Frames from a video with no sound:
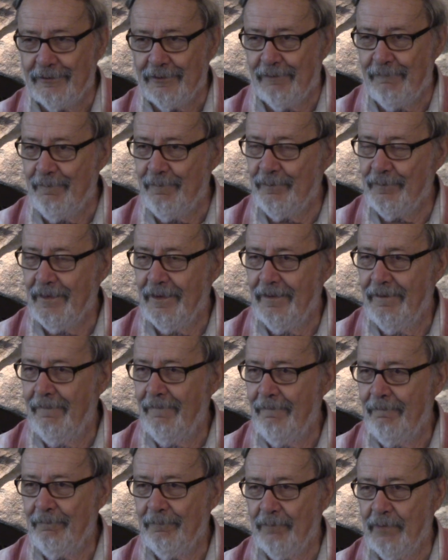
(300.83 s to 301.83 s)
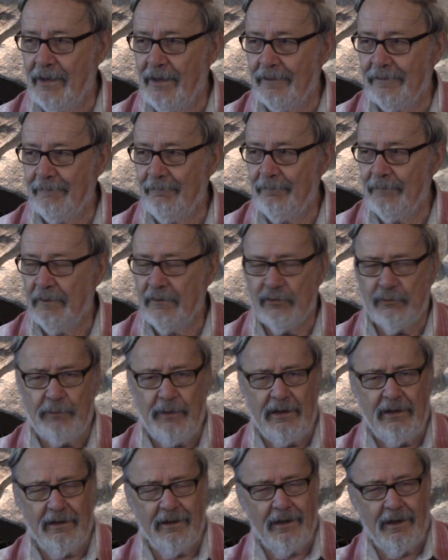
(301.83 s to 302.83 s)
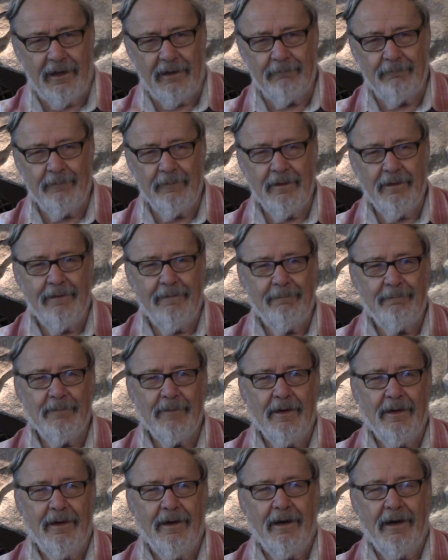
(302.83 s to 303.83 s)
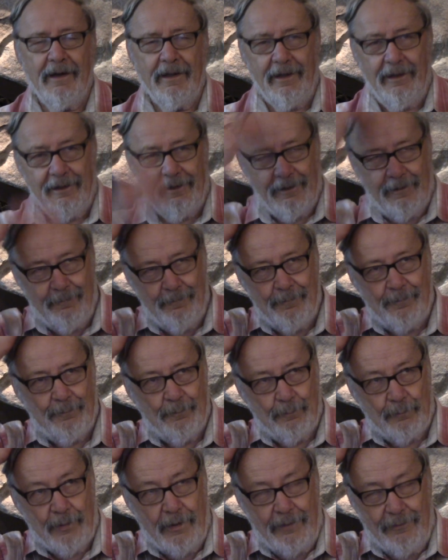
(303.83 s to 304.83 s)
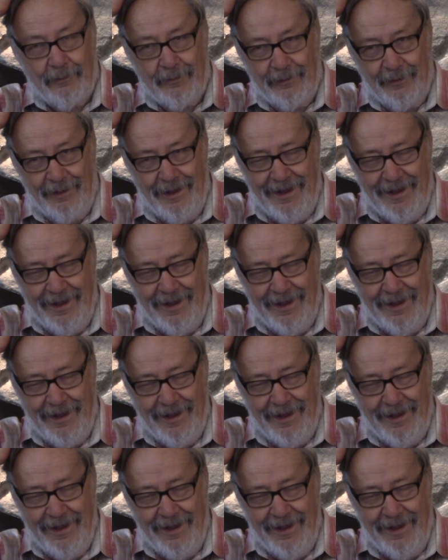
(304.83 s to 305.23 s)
it. But speaking of that, I had a brother